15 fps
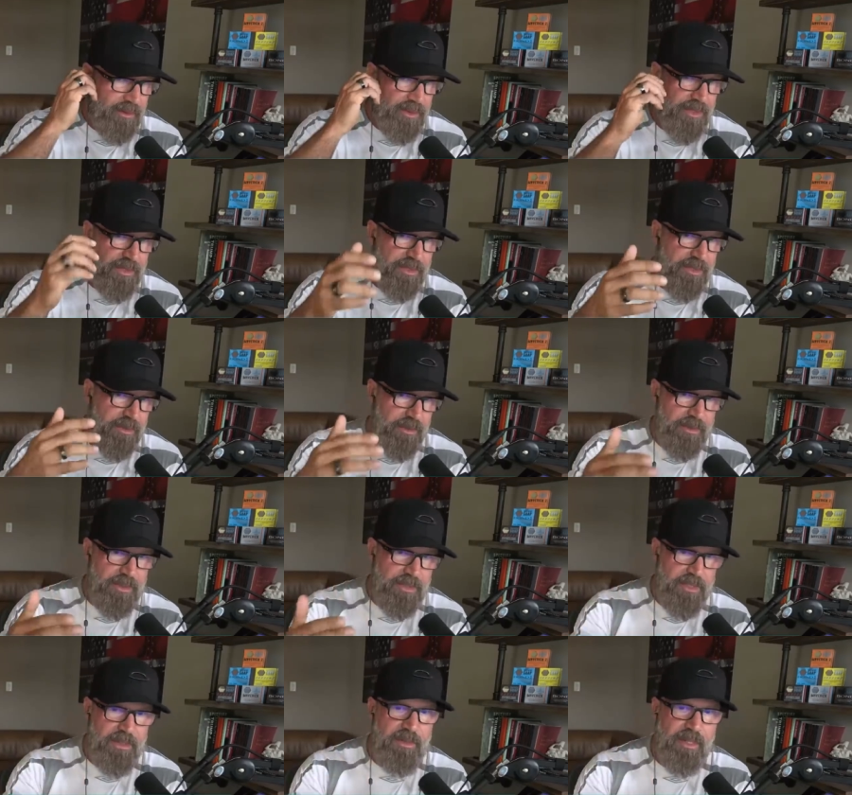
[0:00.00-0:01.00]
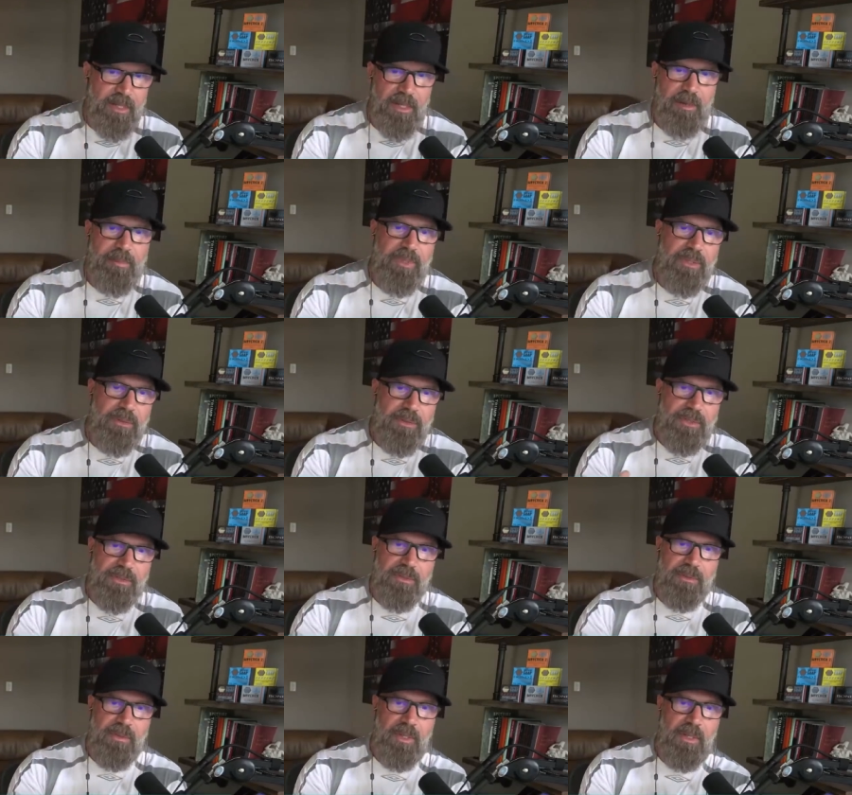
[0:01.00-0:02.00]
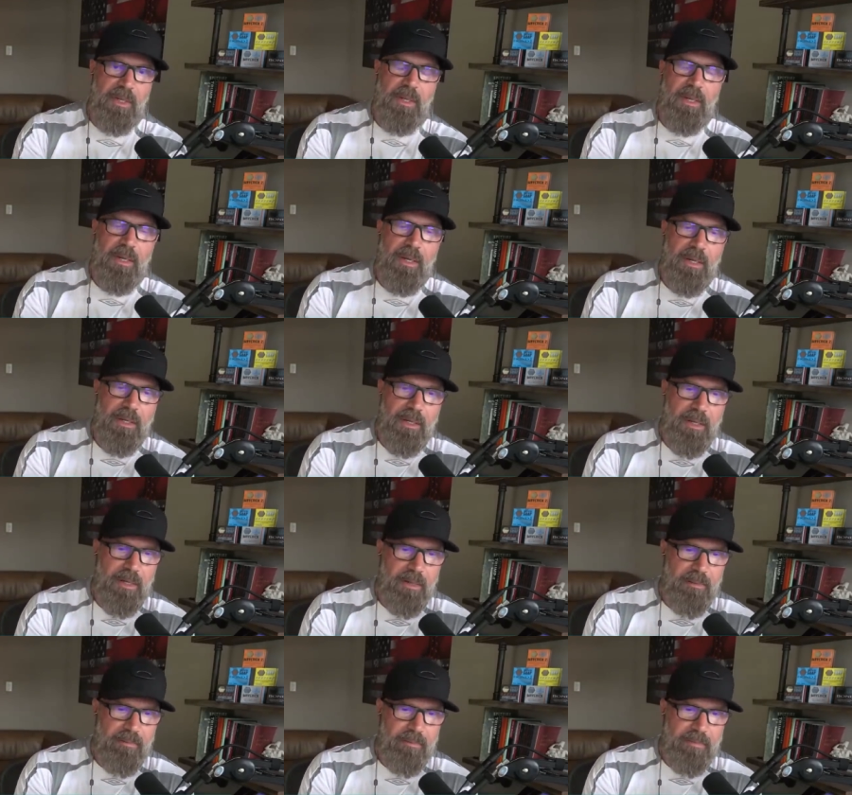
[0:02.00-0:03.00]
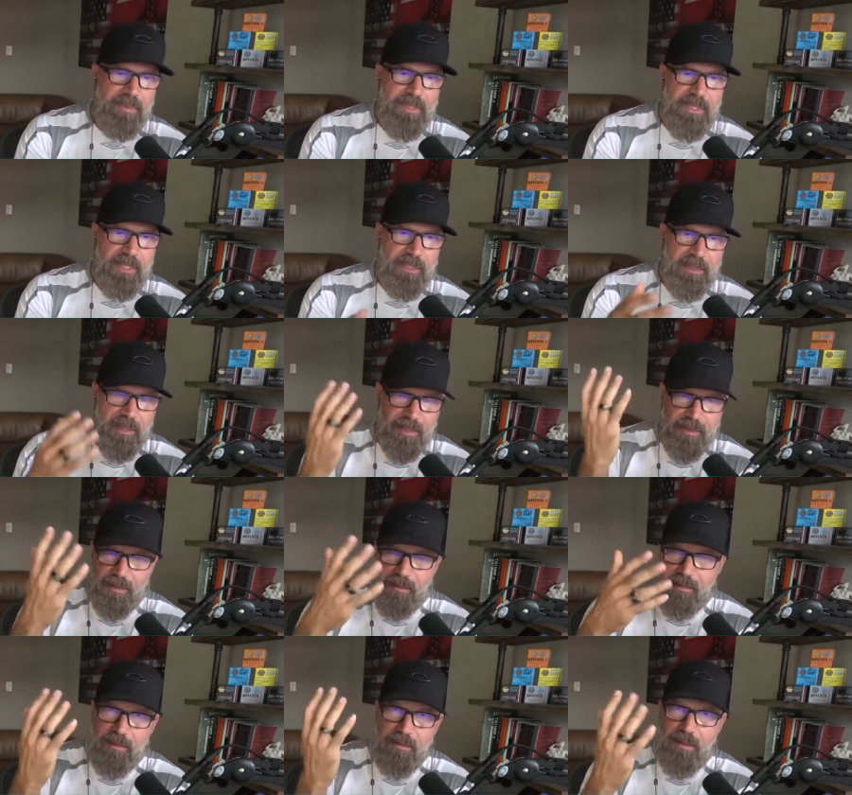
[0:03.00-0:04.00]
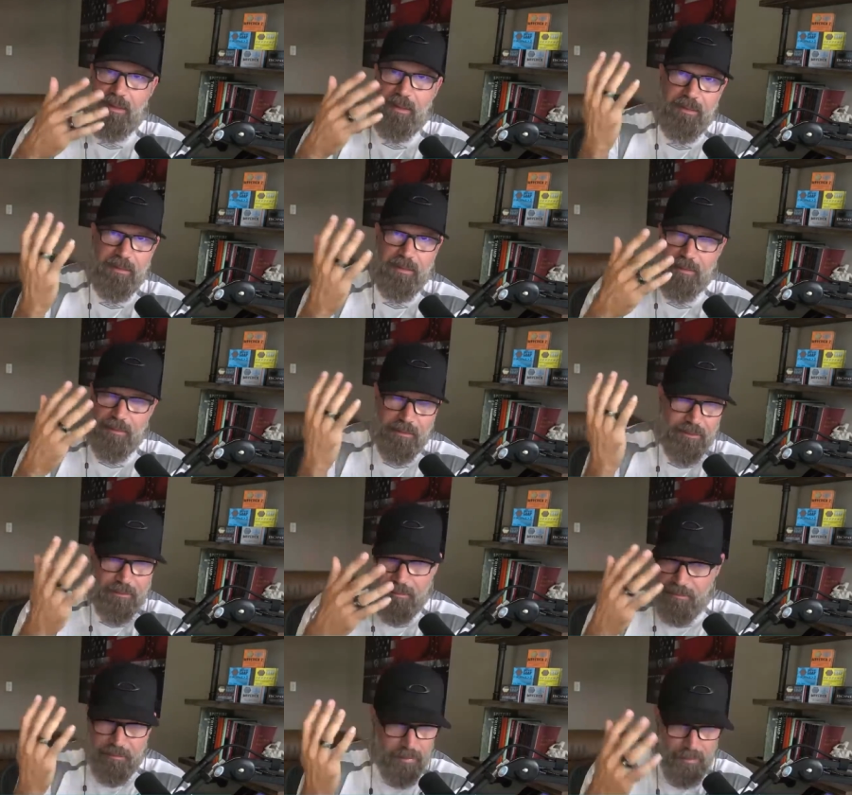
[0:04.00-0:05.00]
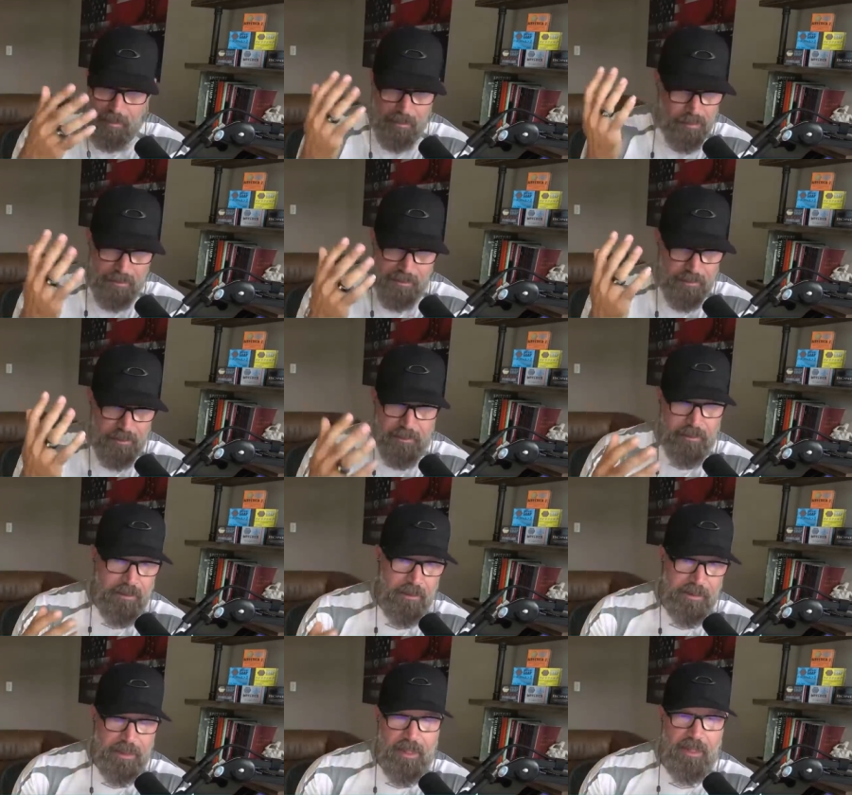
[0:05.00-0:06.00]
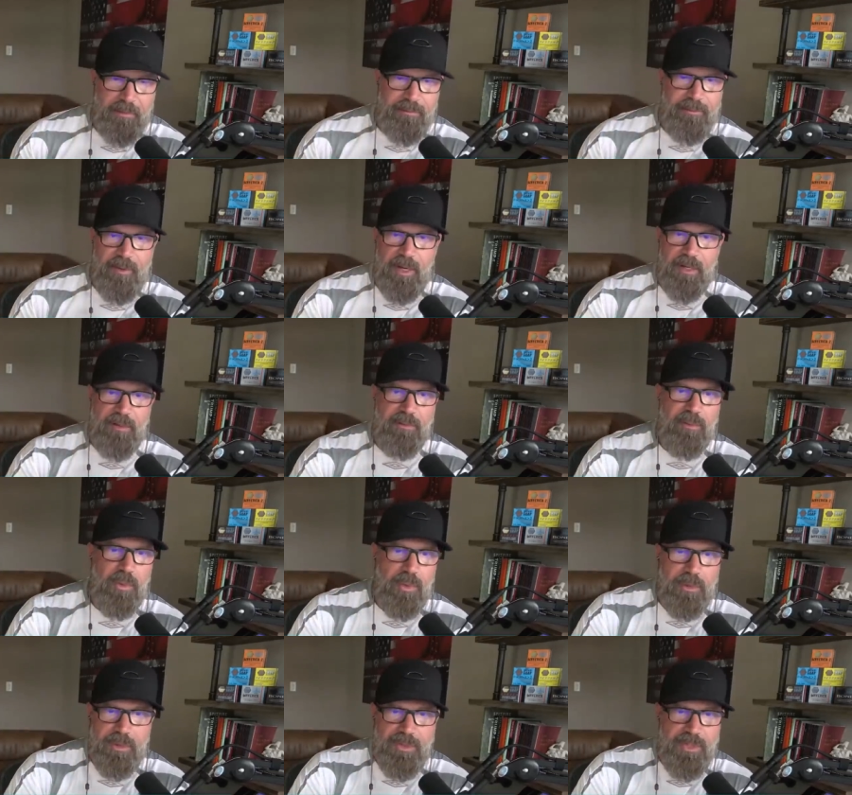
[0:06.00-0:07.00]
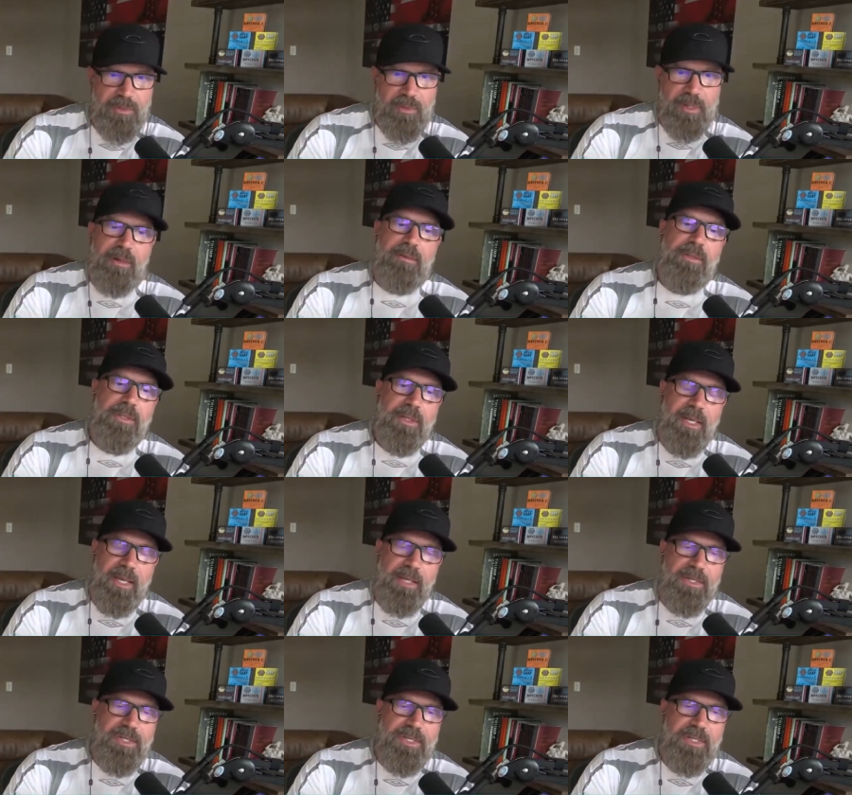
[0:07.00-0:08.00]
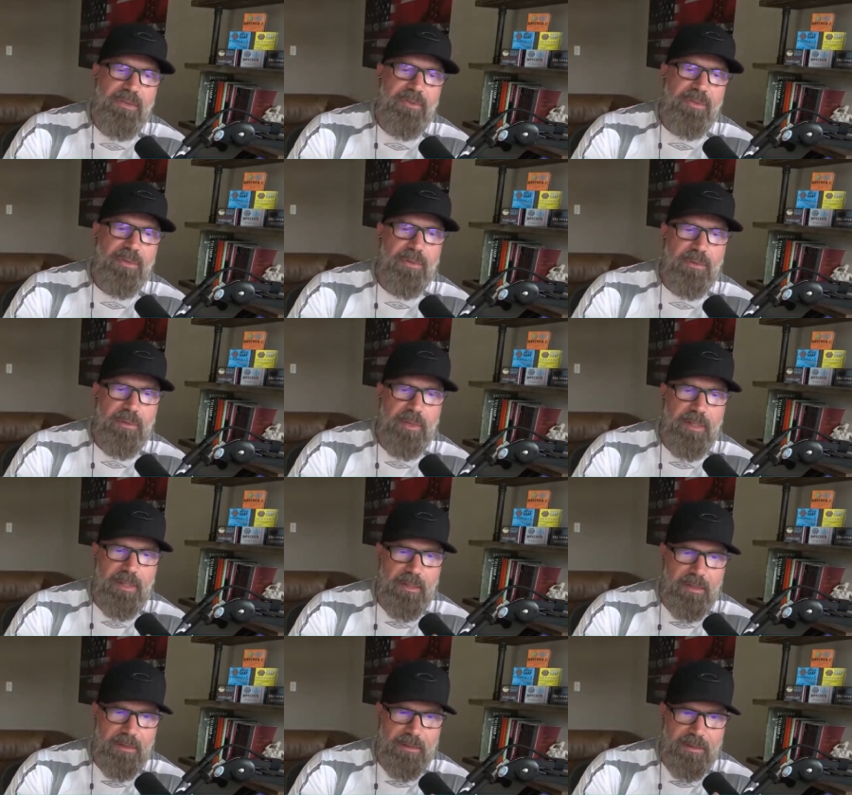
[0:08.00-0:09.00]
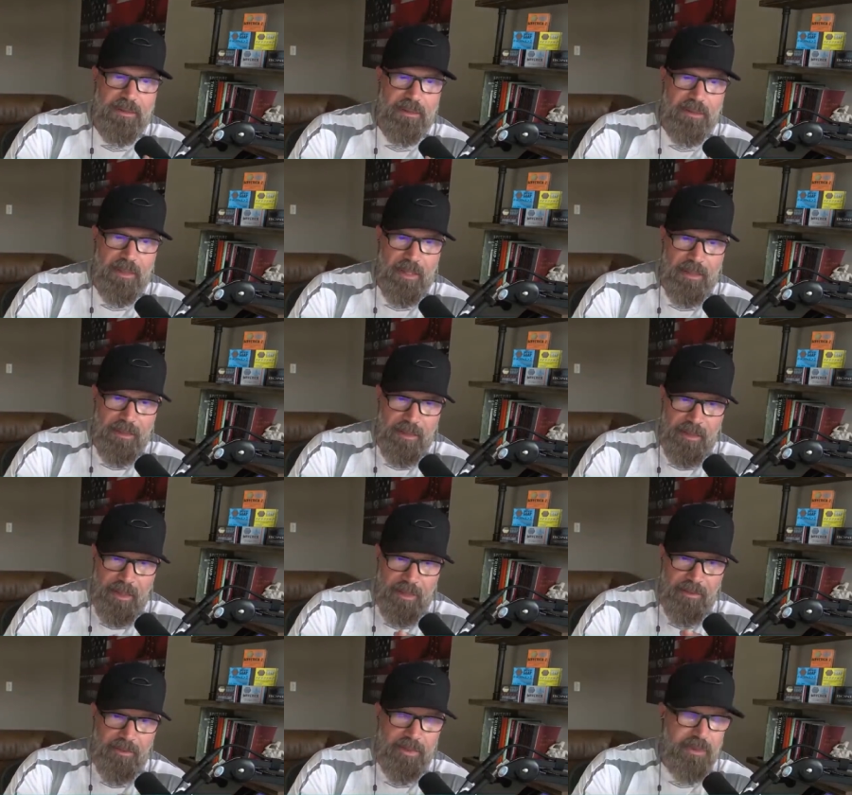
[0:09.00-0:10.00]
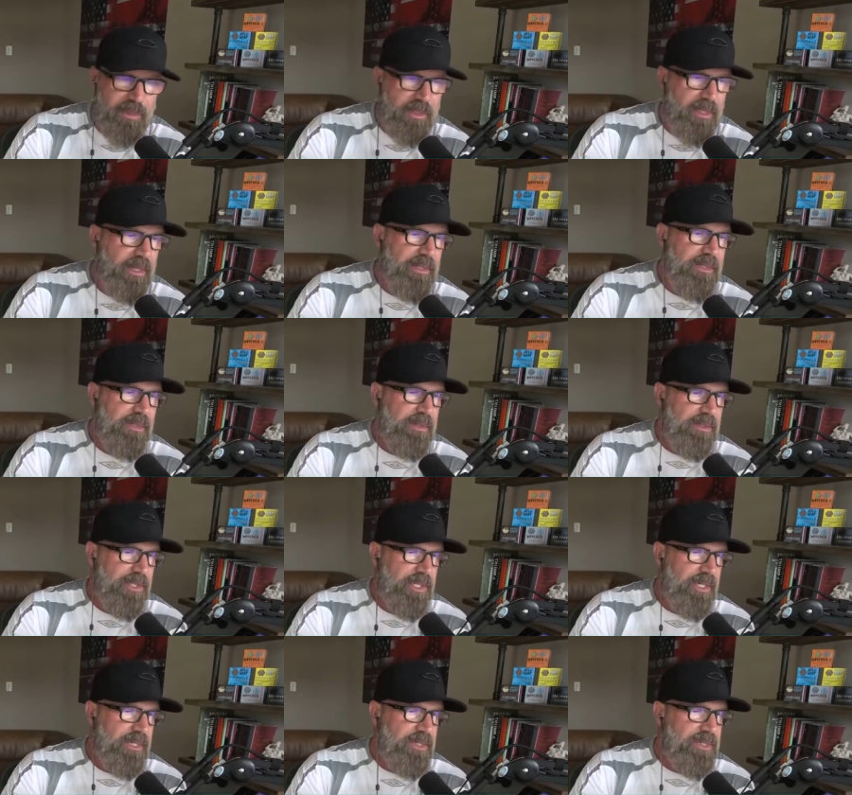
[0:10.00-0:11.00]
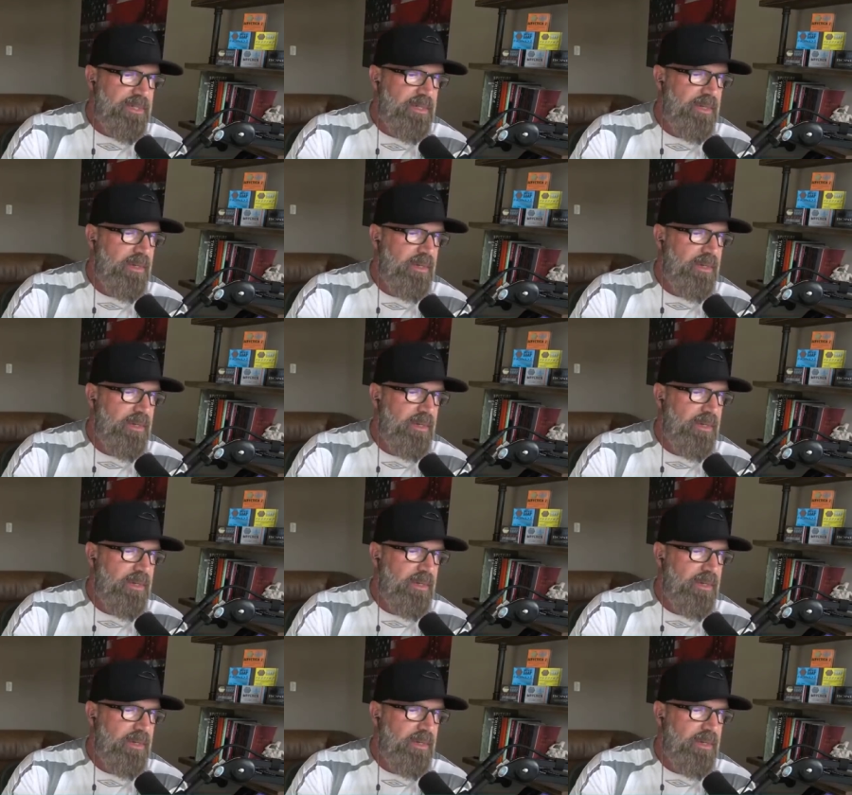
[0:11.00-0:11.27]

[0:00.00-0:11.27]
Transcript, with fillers: this is here to help you to declutter all the blue, like all the fog of war that's around that you can't see through, and really cut to the chase.